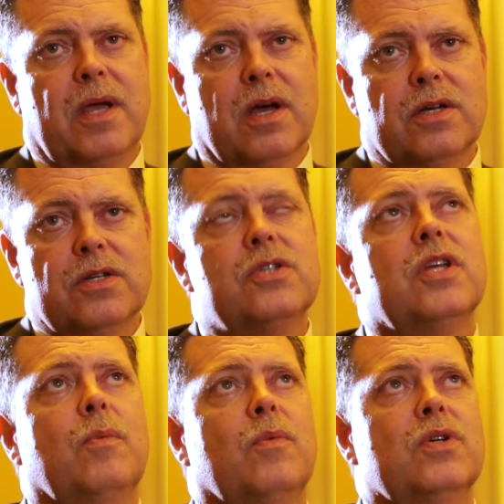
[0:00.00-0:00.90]

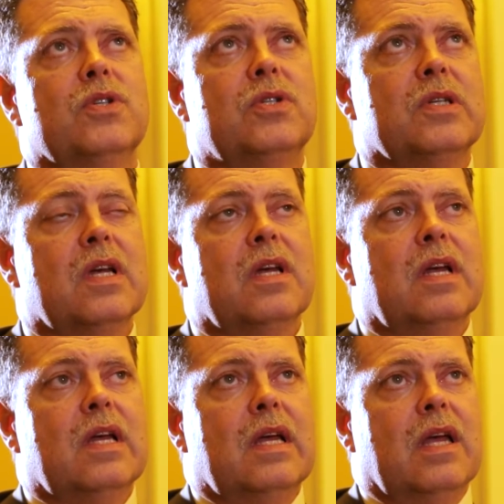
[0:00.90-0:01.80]
because it was,
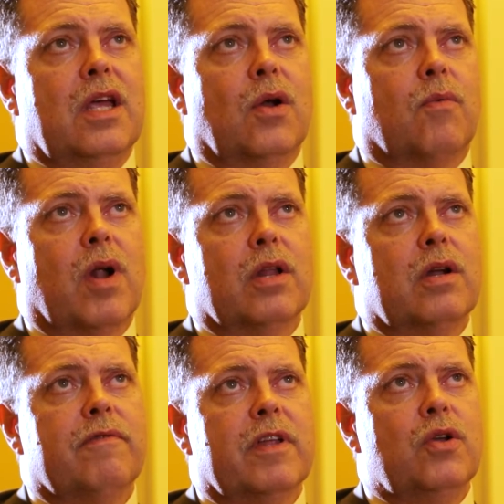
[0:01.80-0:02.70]
a
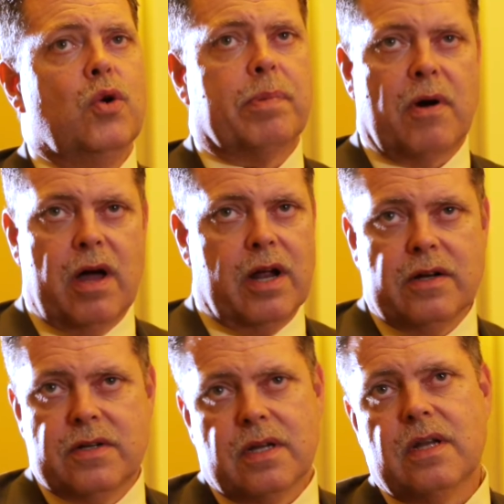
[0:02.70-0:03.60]
relatively new
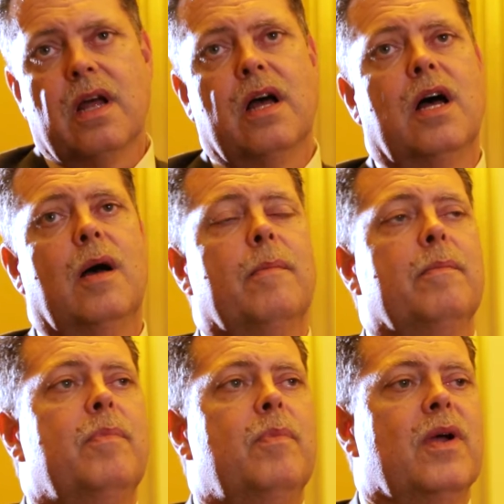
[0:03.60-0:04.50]
product.
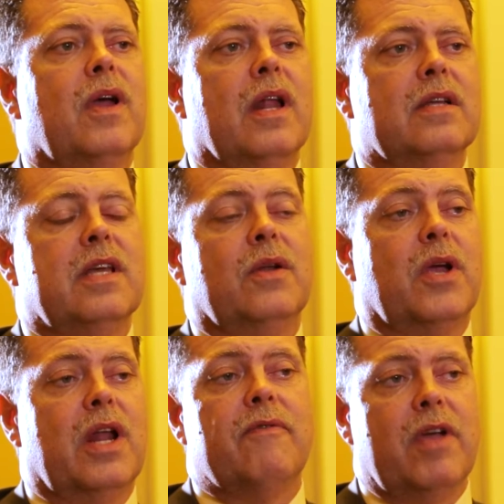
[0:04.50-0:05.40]
We
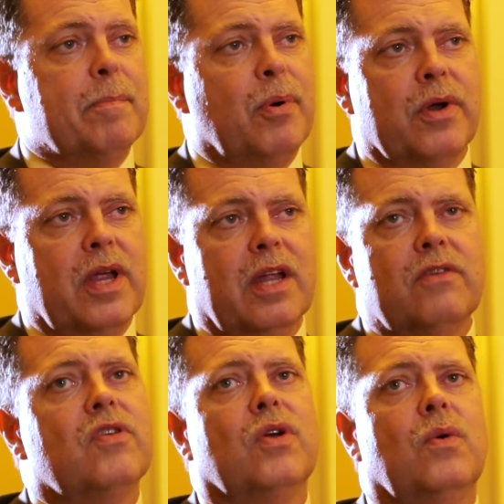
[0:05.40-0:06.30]
could have input
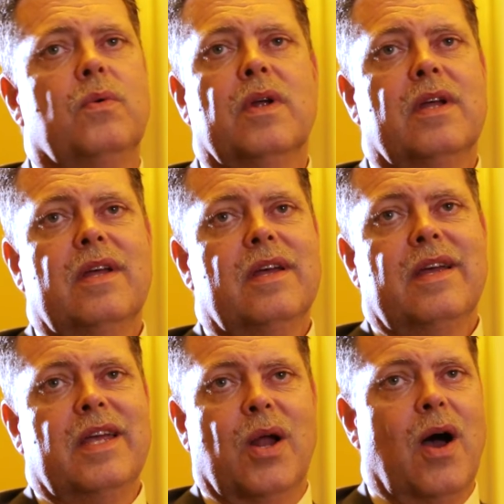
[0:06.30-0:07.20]
into,
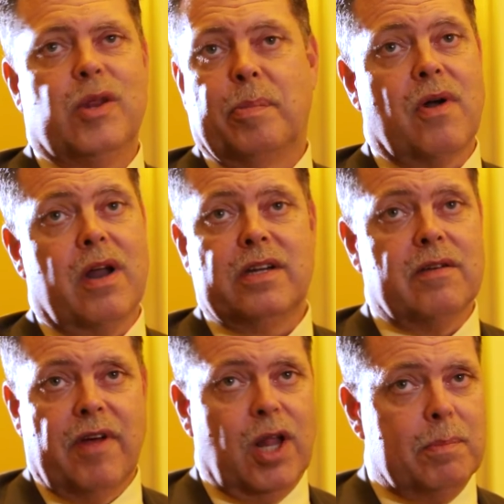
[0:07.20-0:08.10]
how the product
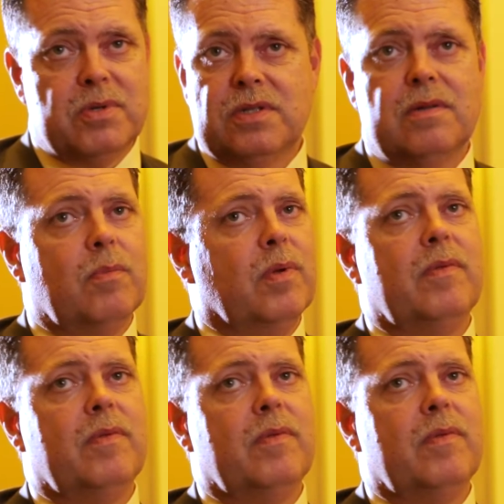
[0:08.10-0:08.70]
develops,